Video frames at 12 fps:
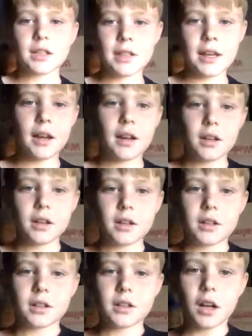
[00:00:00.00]
Yeah,
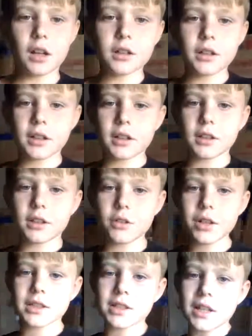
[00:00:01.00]
calling it
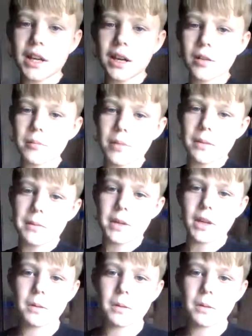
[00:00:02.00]
quits now, baby.